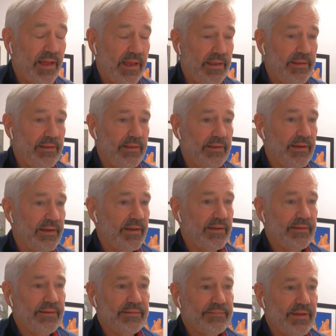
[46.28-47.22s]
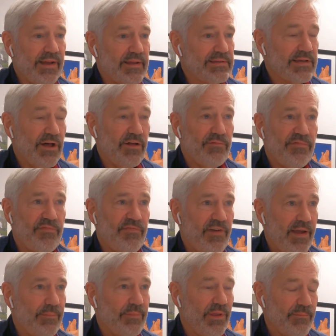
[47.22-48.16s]
I, uh, I tell
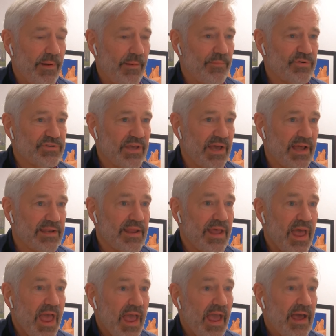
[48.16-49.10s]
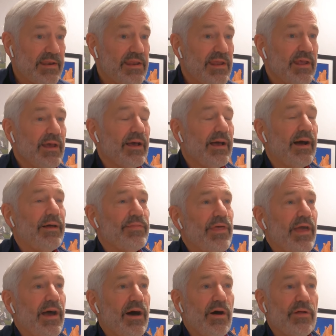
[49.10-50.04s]
family members that, and uh,
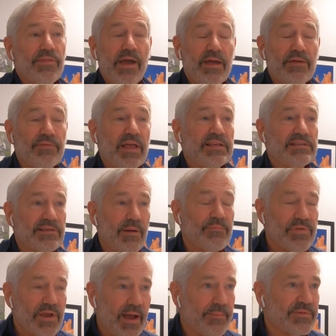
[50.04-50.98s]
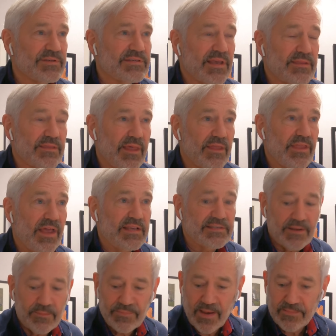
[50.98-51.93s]
they, they, they sometimes they
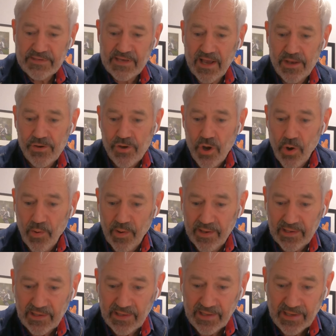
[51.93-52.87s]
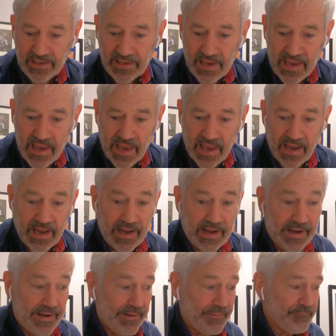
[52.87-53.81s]
sometimes unknowingly
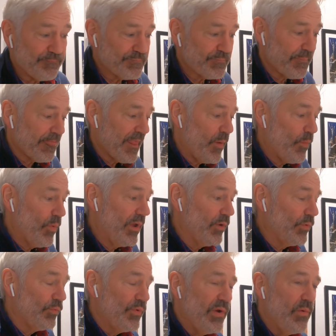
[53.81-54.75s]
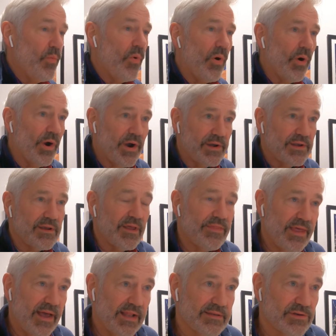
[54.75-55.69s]
um, will reward
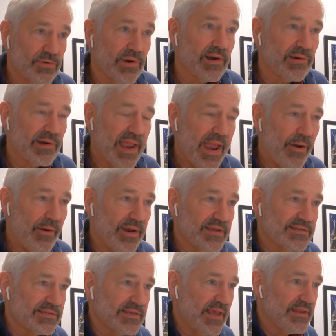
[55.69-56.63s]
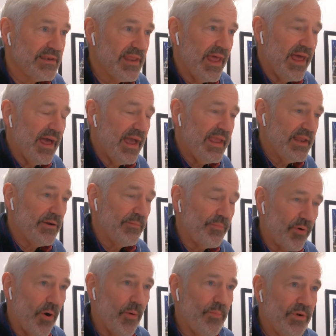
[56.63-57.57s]
that gregarious and
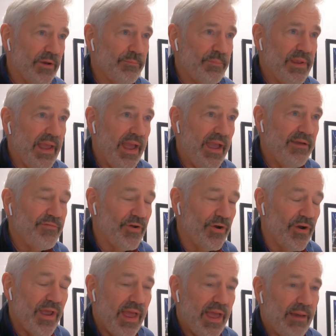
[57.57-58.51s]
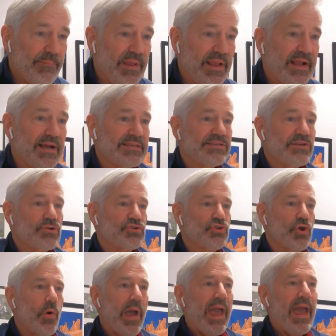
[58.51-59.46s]
inappropriate behavior because they're
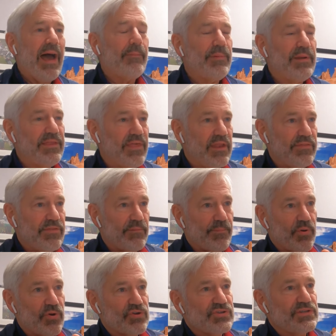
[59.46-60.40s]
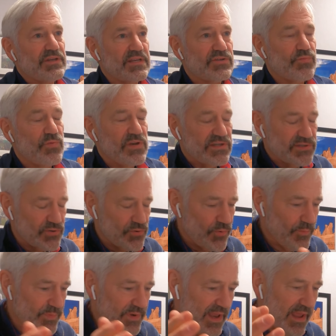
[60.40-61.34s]
so happy that the person has
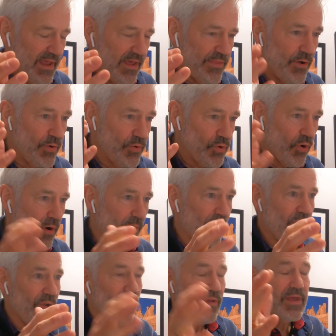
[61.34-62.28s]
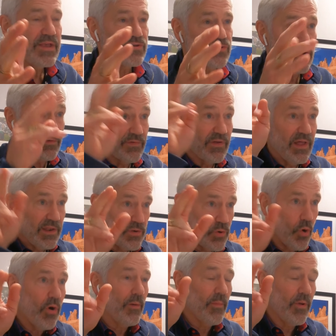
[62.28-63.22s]
resumed their normal sort of
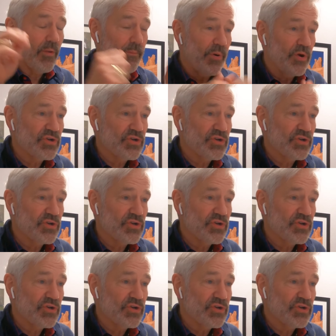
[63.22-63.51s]
normal